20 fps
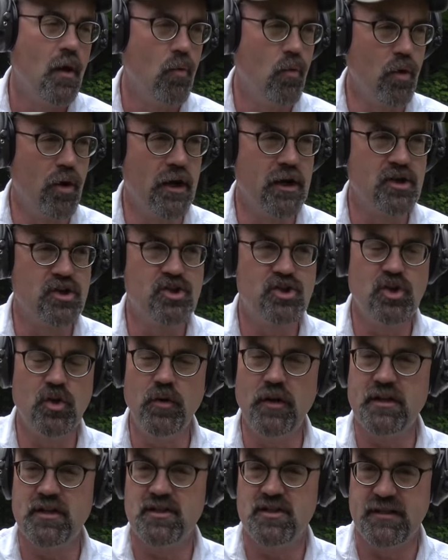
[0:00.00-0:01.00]
We're going to shoot
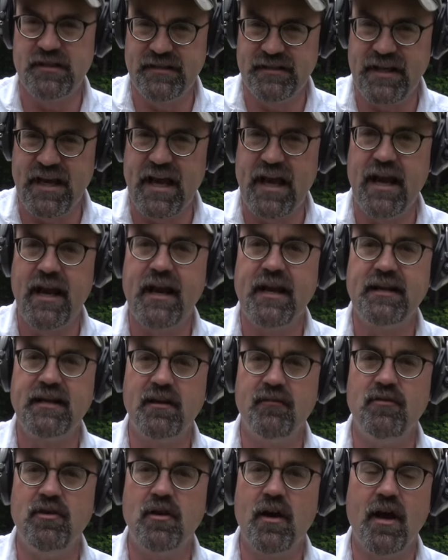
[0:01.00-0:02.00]
it today and
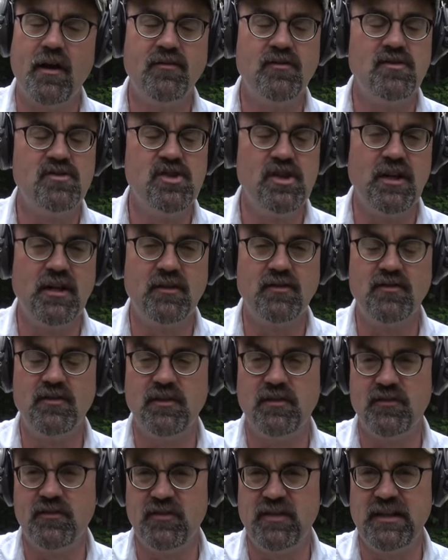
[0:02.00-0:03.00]
give you guys a chance
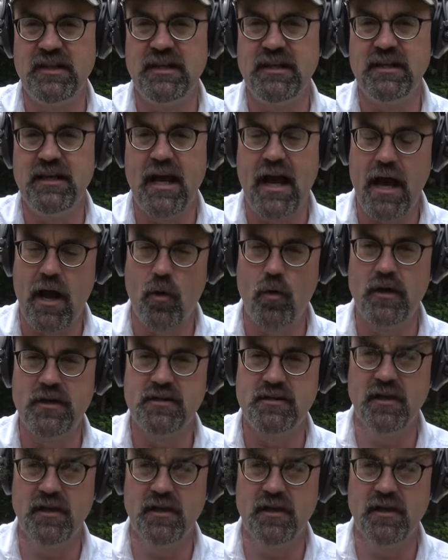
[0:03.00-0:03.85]
to see how it